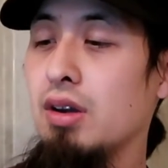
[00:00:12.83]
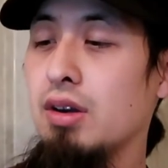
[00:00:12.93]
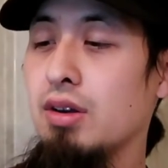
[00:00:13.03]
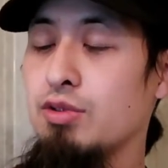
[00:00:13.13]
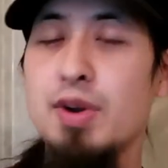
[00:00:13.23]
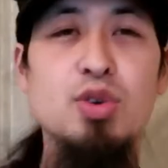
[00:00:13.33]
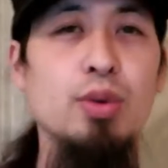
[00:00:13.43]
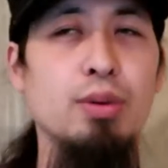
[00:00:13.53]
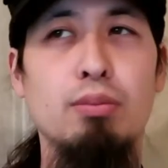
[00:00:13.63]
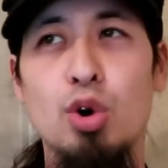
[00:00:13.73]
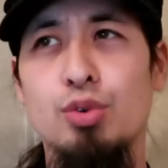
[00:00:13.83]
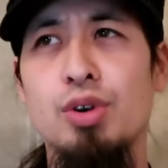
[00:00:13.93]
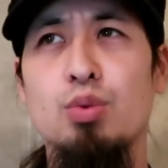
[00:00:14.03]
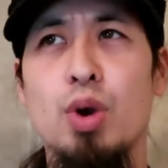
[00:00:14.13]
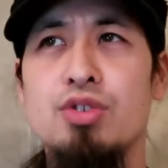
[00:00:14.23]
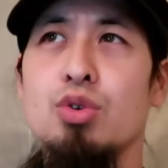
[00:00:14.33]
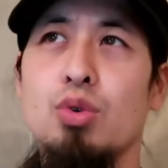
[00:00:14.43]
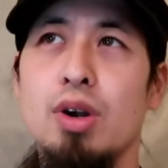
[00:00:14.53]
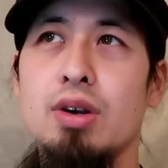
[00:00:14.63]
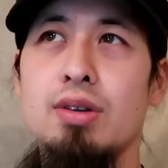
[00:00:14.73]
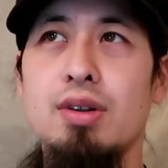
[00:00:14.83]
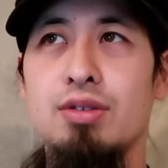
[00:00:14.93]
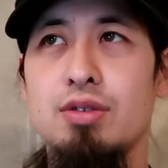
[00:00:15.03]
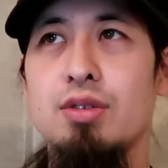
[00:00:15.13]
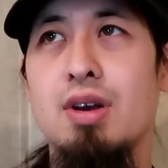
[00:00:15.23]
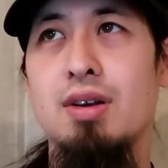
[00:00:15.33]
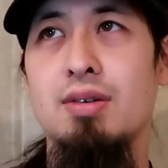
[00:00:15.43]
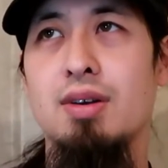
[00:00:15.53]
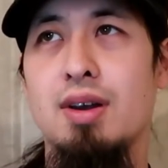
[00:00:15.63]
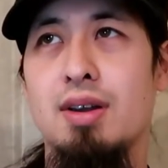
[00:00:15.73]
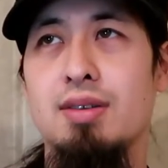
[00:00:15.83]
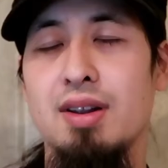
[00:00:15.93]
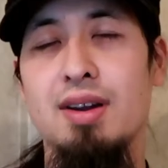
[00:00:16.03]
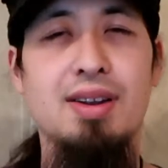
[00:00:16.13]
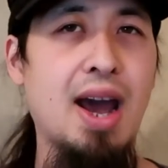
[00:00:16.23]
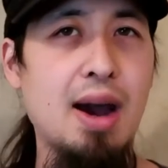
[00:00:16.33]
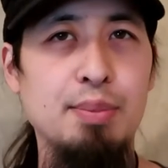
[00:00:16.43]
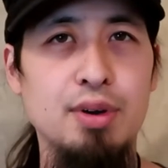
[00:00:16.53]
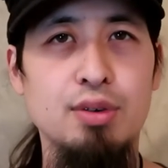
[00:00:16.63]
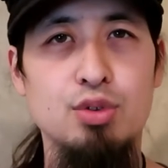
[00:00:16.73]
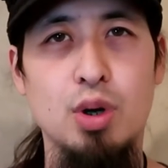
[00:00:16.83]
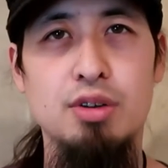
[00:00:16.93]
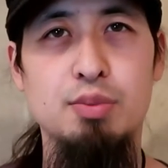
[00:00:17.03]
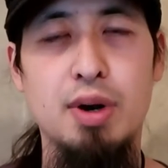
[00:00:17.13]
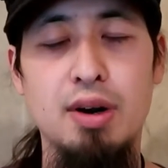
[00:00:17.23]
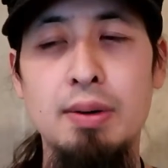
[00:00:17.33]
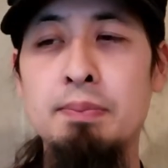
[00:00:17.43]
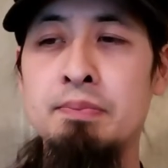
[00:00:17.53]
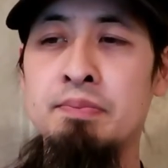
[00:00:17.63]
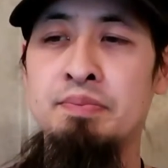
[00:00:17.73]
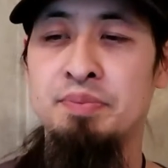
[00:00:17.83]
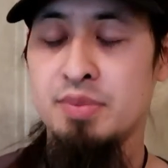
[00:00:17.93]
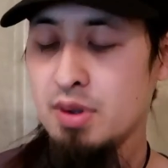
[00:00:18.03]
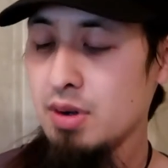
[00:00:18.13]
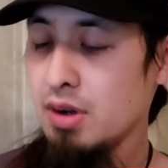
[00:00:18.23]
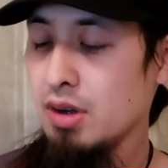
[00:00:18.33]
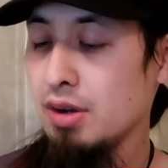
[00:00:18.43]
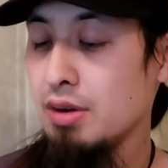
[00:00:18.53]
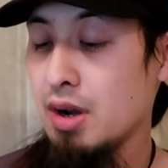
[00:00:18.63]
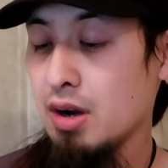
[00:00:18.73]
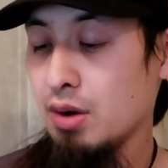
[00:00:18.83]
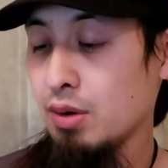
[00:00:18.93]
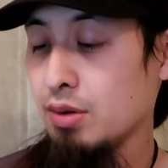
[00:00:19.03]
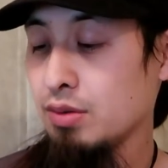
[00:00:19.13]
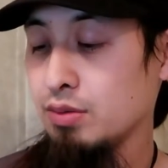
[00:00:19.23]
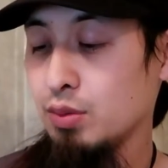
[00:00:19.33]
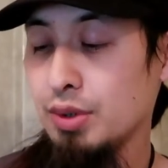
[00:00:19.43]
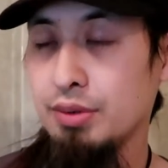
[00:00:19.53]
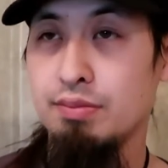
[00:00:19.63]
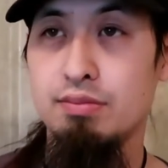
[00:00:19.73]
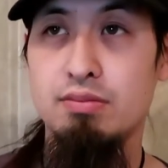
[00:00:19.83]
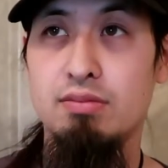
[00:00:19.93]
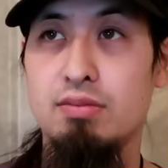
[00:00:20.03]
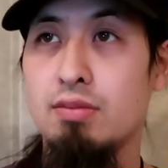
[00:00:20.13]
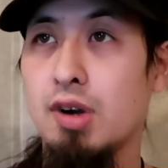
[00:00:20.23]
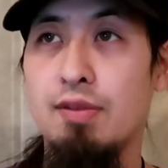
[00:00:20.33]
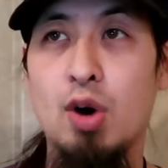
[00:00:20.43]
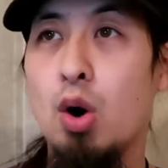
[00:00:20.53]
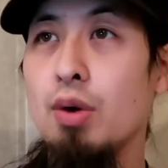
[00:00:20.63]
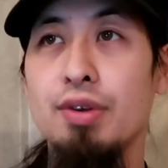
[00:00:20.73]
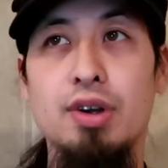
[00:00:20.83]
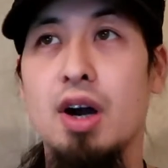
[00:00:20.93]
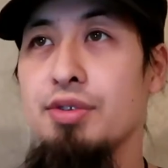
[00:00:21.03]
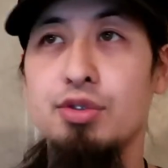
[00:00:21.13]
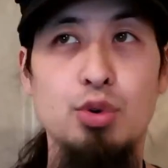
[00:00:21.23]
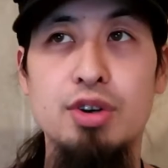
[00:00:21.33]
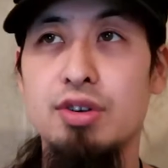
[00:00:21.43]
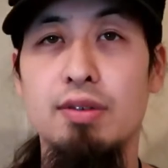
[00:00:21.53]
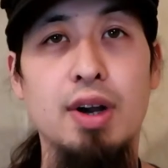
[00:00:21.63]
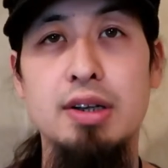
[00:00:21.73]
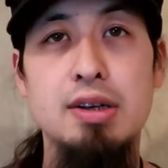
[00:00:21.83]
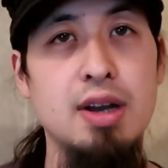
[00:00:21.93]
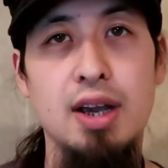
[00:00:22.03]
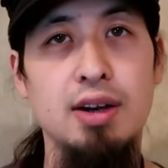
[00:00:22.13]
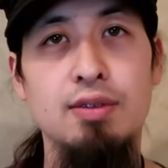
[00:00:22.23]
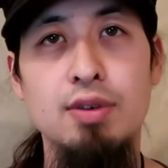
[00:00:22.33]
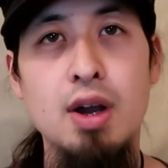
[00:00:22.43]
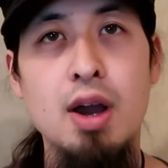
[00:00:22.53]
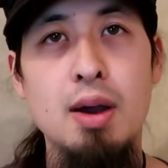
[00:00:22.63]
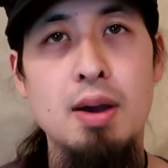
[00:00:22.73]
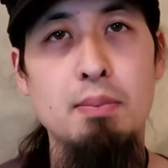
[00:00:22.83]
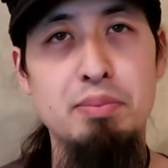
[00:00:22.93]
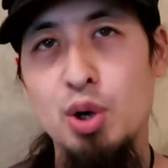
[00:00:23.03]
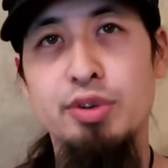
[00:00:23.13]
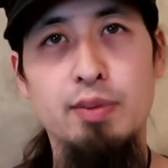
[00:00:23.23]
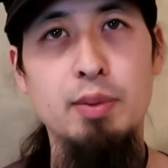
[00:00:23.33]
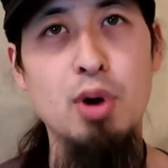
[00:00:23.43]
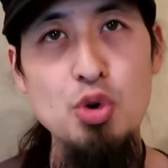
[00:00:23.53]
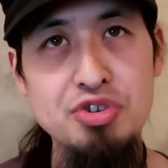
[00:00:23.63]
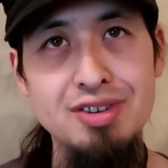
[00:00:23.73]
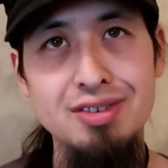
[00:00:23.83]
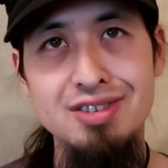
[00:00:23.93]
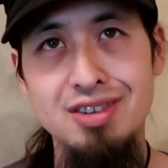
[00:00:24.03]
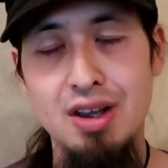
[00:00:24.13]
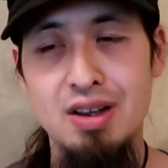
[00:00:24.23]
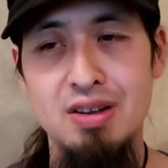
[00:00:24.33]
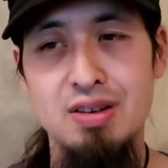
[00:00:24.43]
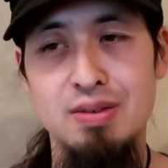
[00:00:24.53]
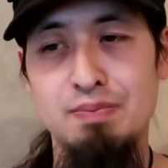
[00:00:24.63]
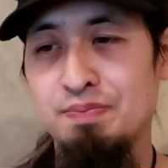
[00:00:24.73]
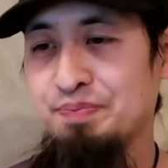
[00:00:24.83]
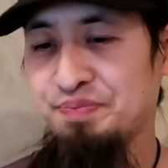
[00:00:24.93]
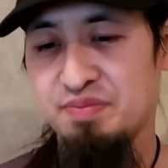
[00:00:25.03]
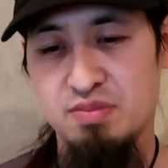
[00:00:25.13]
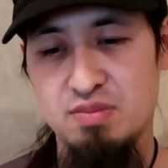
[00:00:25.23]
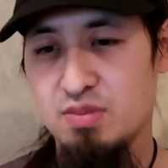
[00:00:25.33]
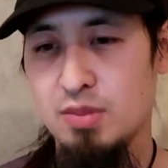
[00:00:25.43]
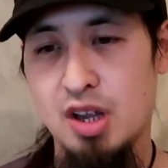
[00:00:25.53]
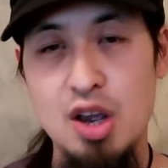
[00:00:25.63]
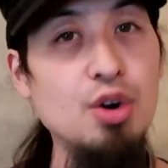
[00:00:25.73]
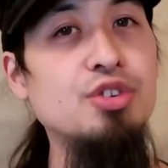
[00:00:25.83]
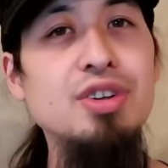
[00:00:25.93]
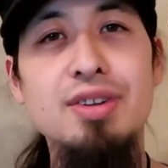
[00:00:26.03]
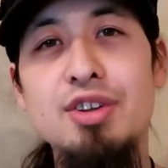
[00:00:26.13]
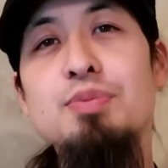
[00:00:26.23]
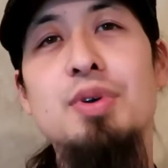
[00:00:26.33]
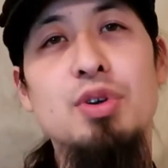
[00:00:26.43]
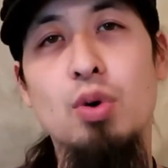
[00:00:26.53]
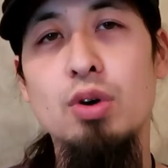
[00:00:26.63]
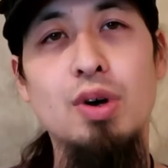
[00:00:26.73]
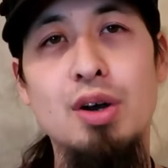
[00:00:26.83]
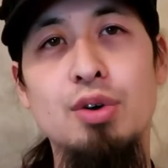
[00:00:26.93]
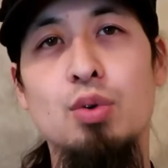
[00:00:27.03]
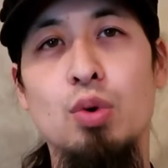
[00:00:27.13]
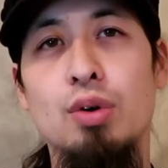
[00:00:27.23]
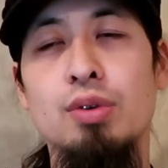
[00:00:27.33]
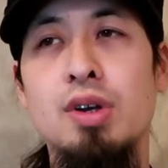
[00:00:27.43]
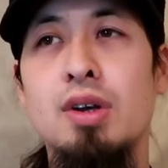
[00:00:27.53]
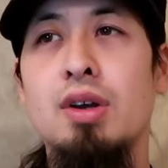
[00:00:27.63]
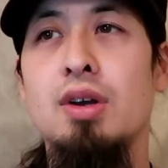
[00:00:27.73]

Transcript: And especially with the Mercury retrograde that happened and transpired. And now with, of all the concentration of like negative built up emotions and energy that's been going around in the world,